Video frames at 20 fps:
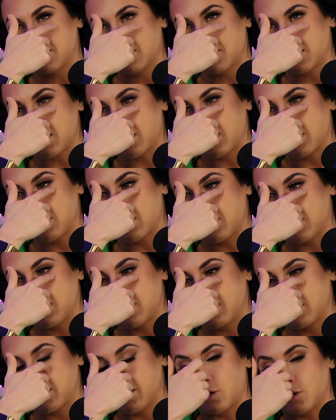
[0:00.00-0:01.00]

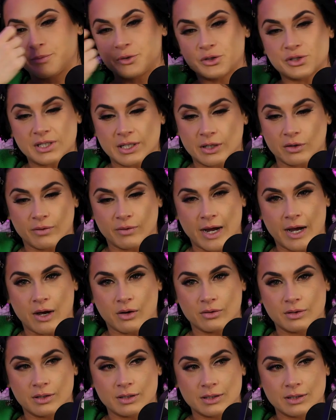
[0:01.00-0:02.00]
I hope you stick around.